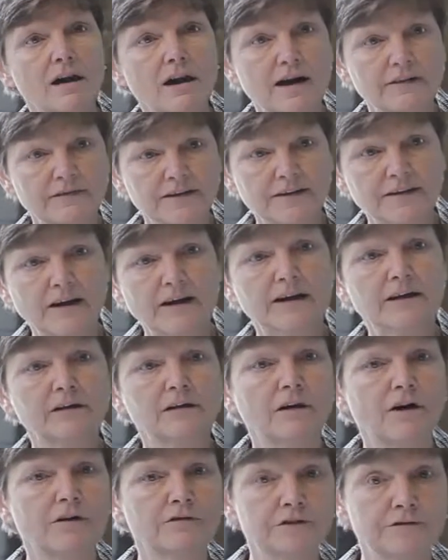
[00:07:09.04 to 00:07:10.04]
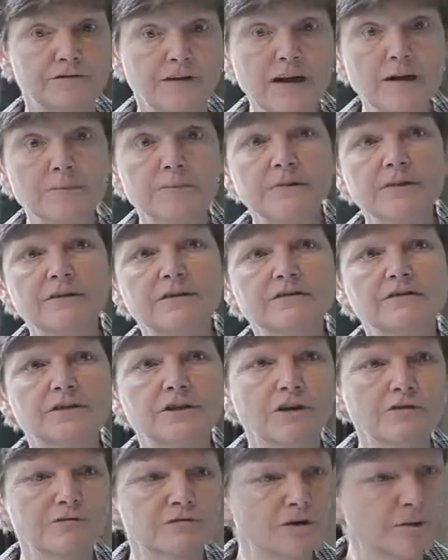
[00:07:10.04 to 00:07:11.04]
life cycle of development,
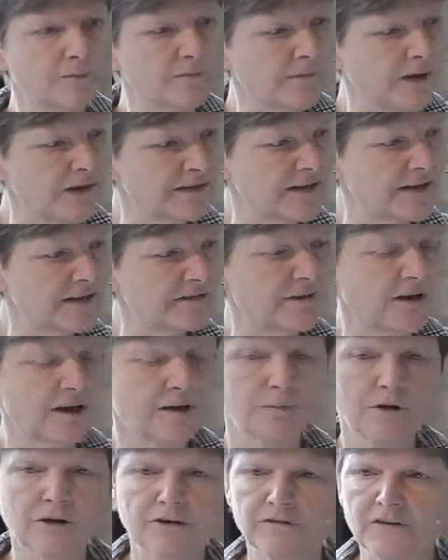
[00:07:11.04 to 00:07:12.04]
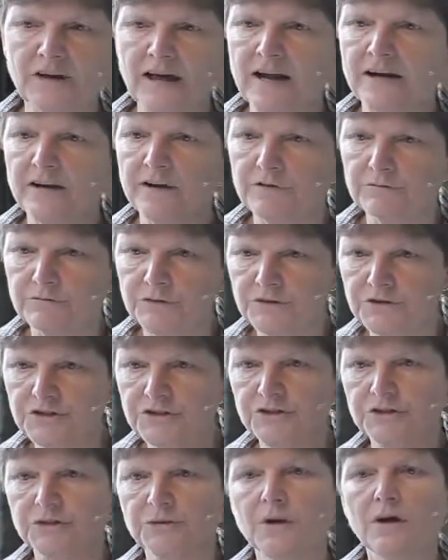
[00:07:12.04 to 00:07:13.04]
from identifying a plot of land through
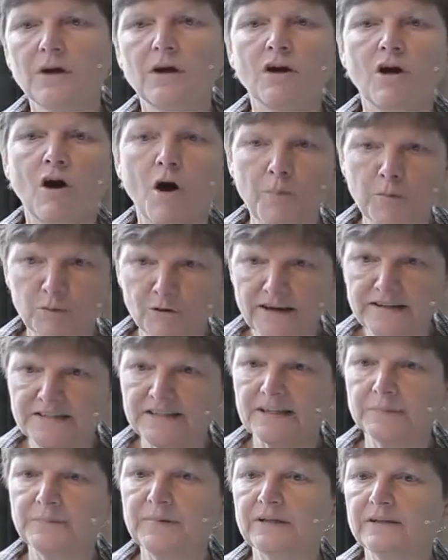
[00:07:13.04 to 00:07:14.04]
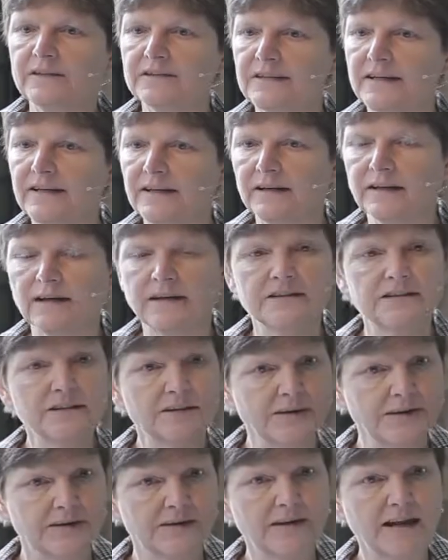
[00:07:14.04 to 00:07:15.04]
to operating a building and
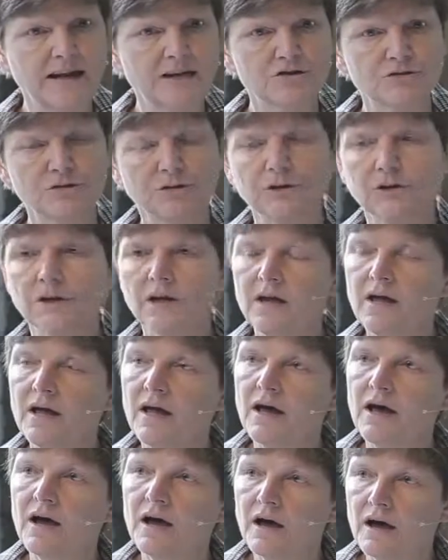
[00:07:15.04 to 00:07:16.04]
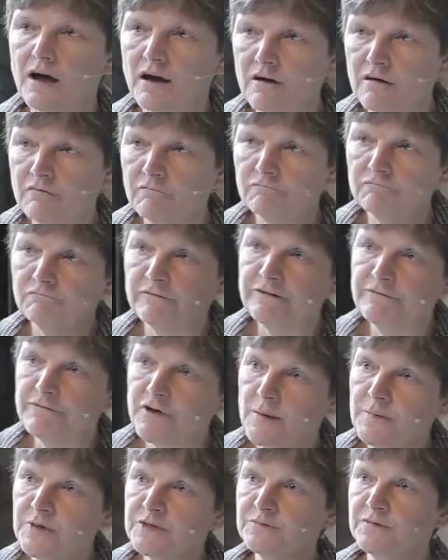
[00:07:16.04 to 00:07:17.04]
to its natural
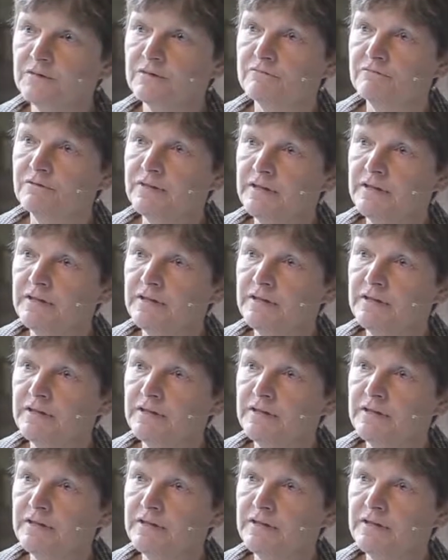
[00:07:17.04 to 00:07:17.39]
refurbishment